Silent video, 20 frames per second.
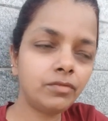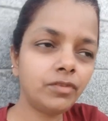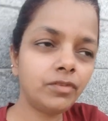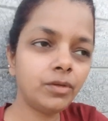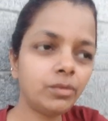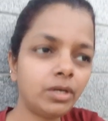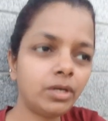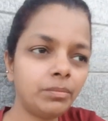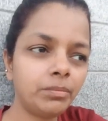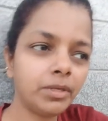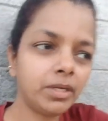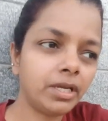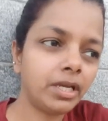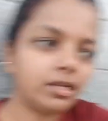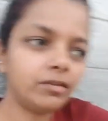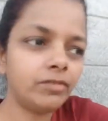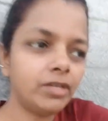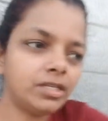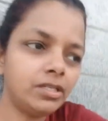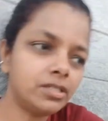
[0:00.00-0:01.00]
you are
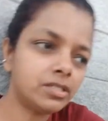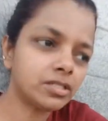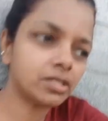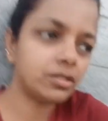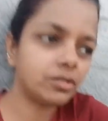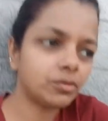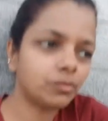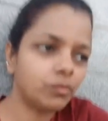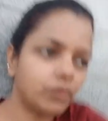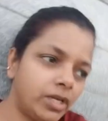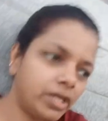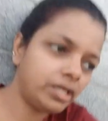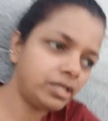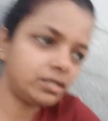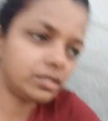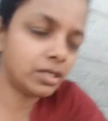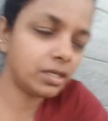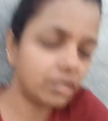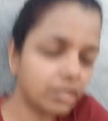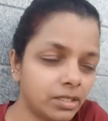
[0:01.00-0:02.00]
behaving in such a way
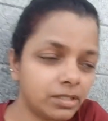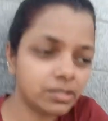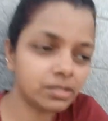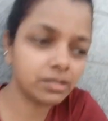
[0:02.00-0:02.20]
that